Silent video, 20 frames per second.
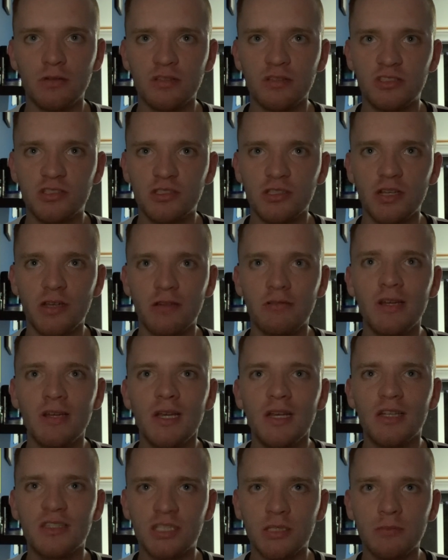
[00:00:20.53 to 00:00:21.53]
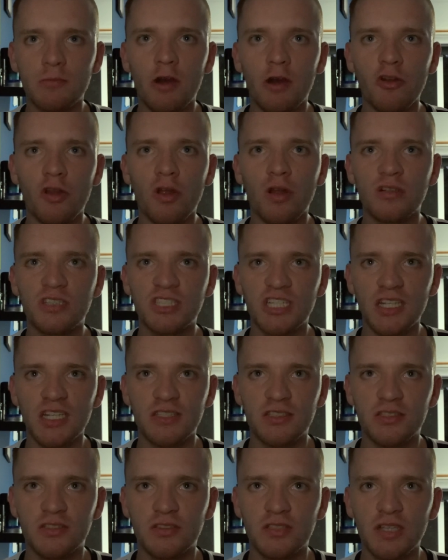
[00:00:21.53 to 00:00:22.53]
So tomorrow
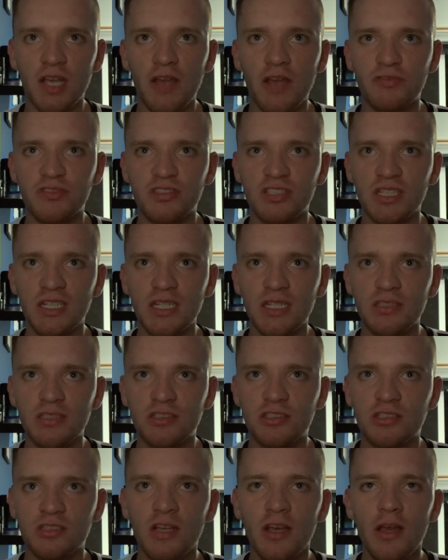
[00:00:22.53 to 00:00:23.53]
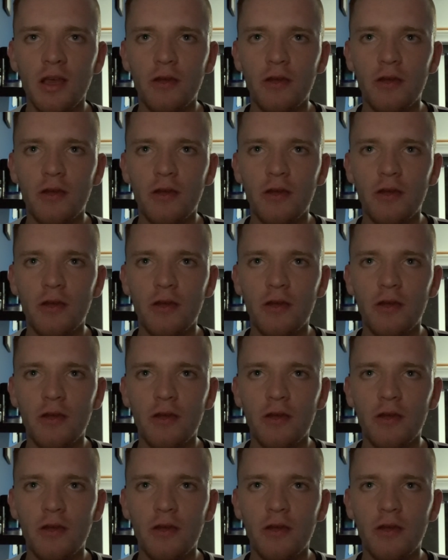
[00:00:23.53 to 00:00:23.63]
Chester FC's